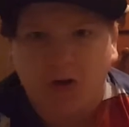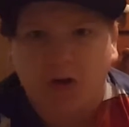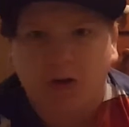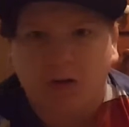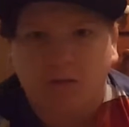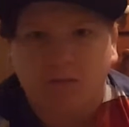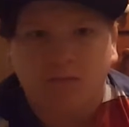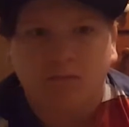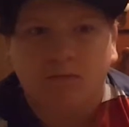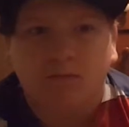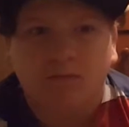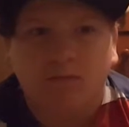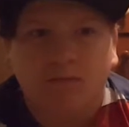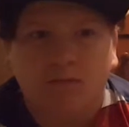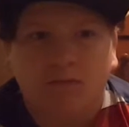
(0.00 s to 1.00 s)
I don't know.
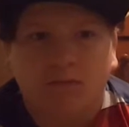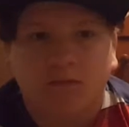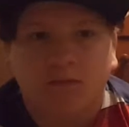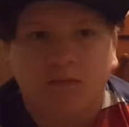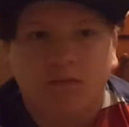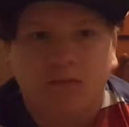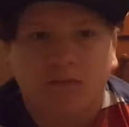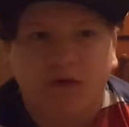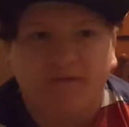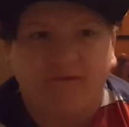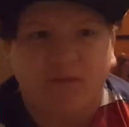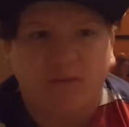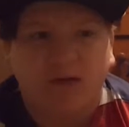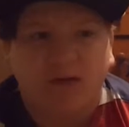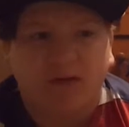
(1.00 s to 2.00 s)
A
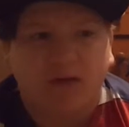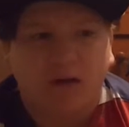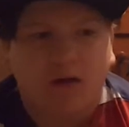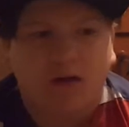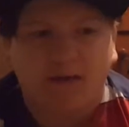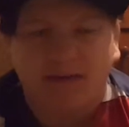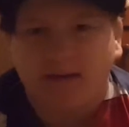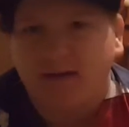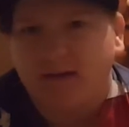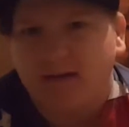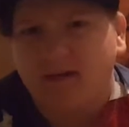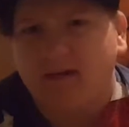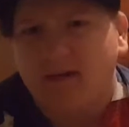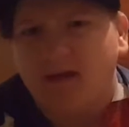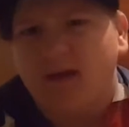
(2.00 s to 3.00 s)
few months ago, I think.
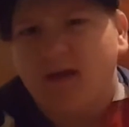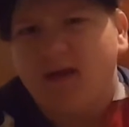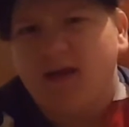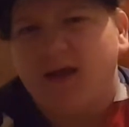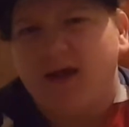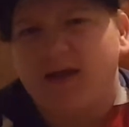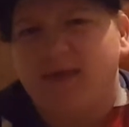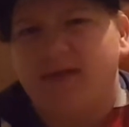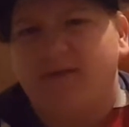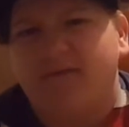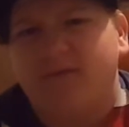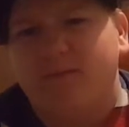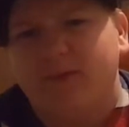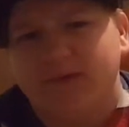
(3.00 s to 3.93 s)
Yeah, I think a few